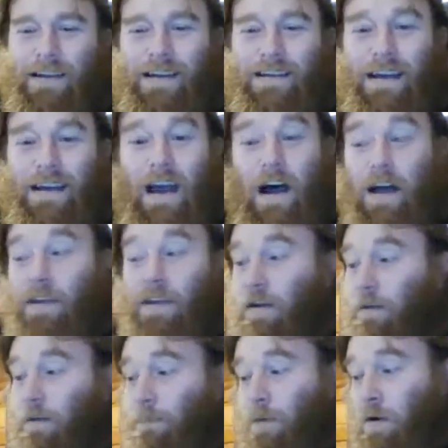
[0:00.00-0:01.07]
Now,
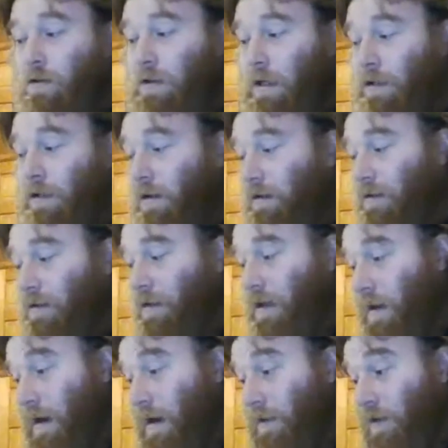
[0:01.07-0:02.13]
the post I saw today that
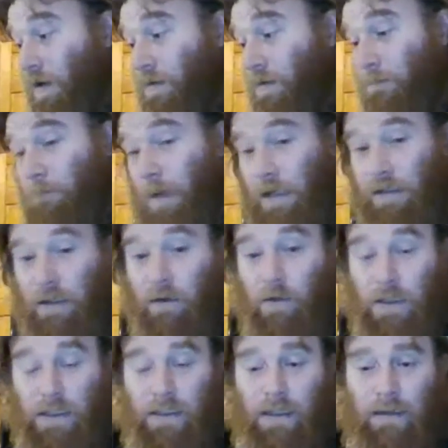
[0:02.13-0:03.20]
I thought was amazing was it
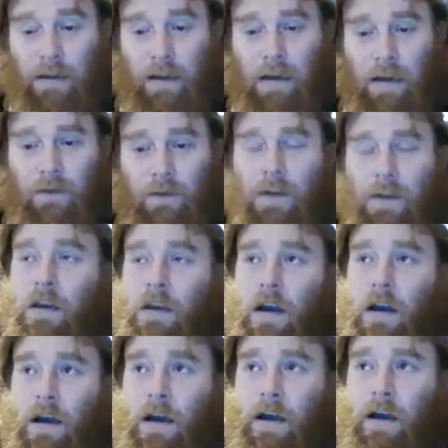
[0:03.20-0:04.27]
said that if
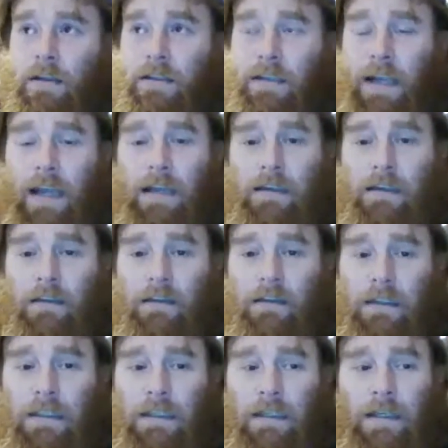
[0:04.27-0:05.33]
Stan
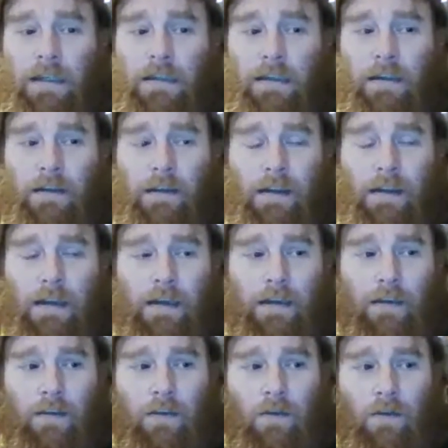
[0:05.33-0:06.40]
Lee is in the
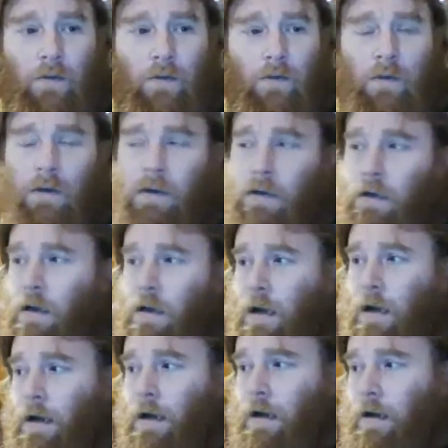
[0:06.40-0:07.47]
new
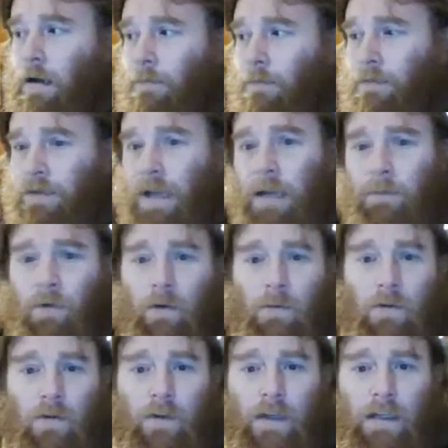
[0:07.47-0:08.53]
Deadpool
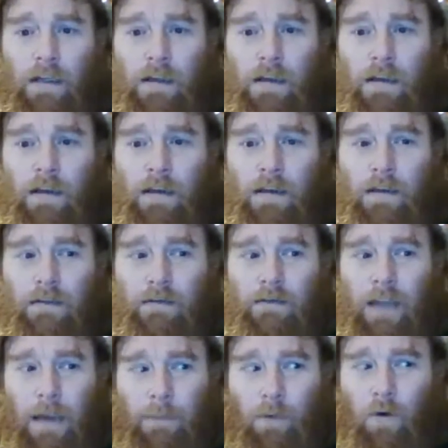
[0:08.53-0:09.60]
movie,
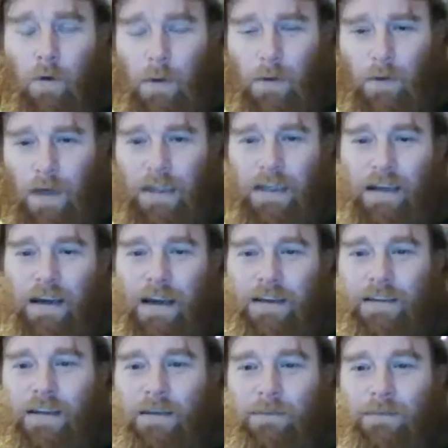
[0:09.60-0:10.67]
Deadpool will recognize
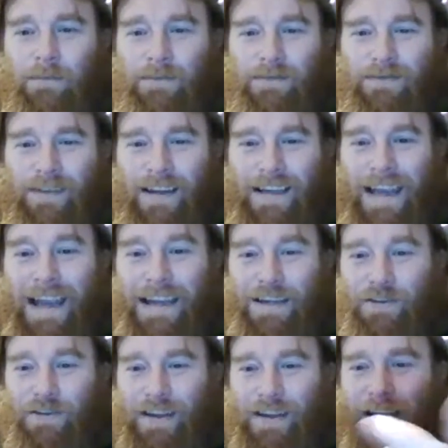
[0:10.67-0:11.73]
him. Like, hey, you're
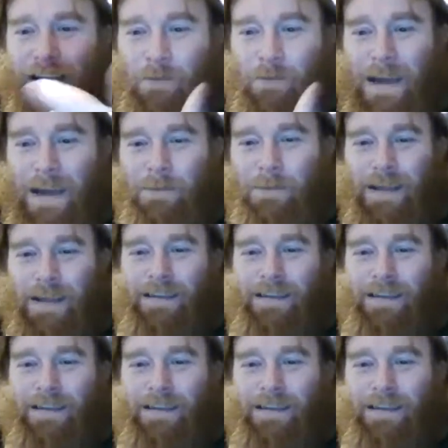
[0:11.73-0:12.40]
the guy who made me.